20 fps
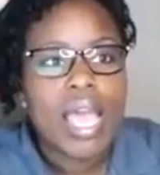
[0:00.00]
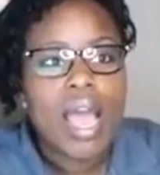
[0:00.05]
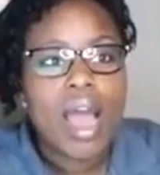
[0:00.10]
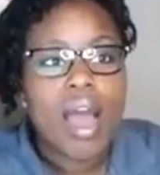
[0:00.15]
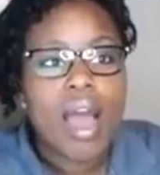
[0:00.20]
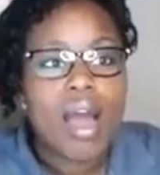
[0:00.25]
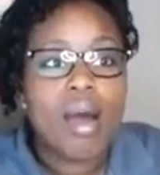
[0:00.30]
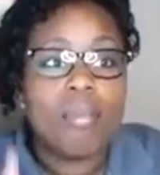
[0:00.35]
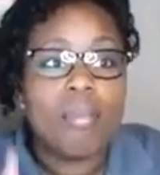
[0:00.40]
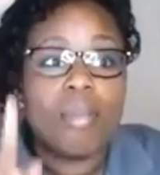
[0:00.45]

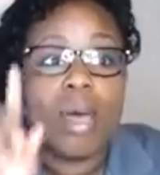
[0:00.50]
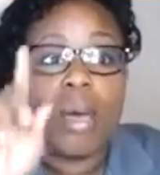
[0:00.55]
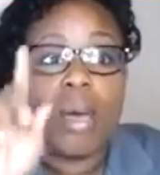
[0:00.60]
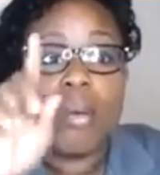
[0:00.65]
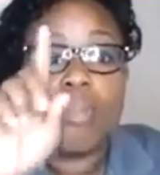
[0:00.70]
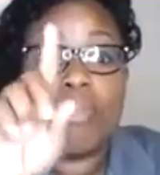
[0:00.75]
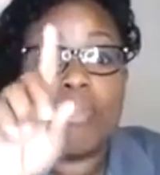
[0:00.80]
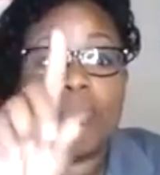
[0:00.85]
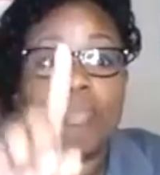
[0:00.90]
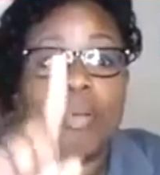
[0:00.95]

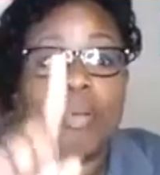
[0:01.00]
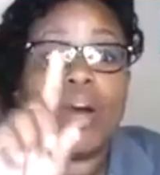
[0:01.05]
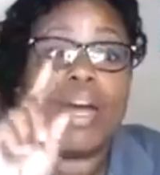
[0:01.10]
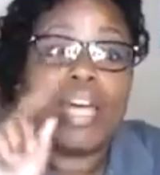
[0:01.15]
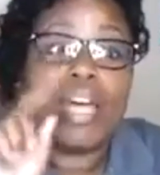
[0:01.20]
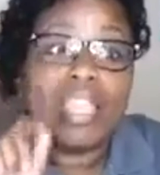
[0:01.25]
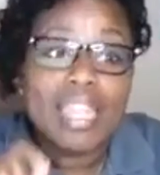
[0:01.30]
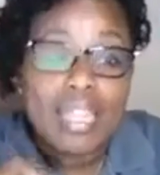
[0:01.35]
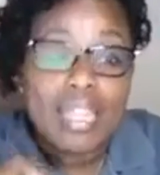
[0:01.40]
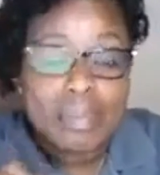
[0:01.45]

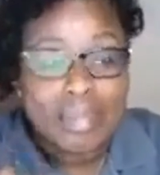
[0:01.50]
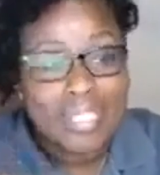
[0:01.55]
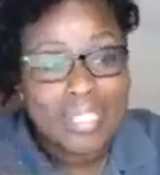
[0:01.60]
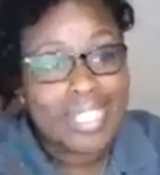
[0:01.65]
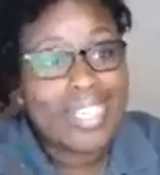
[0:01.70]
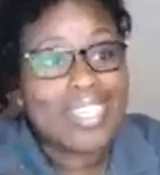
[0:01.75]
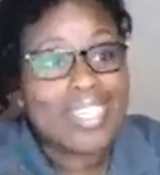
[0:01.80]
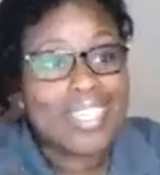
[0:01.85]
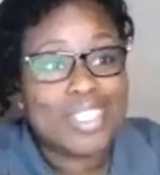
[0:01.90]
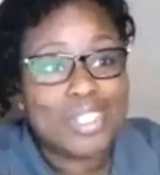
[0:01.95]
But let me tell
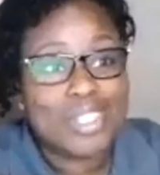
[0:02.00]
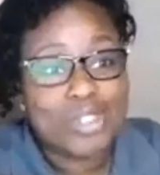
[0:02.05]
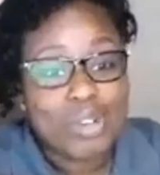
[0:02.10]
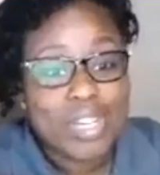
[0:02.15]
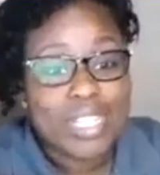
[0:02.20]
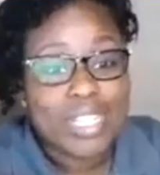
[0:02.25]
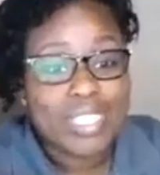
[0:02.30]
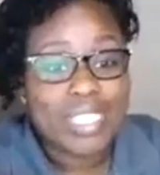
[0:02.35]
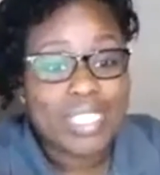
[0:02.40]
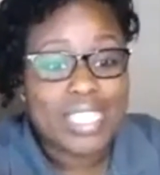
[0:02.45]
you the
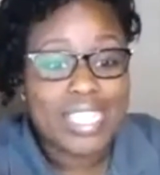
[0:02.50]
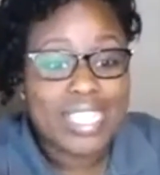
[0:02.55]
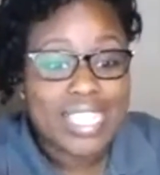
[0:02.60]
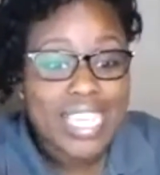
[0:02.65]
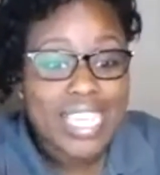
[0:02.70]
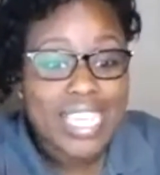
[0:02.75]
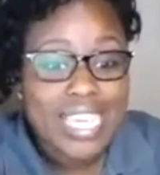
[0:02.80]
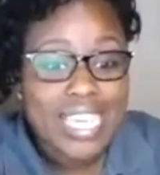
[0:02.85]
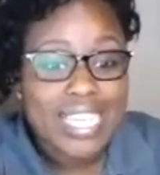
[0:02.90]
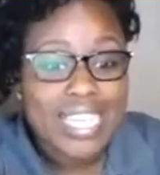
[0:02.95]
trick to
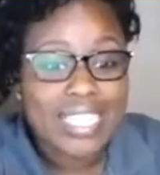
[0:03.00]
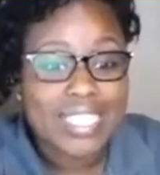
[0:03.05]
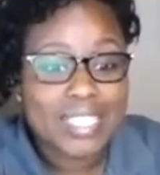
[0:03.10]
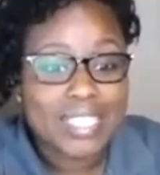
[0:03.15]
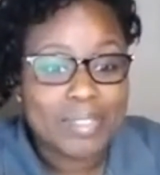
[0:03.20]
this.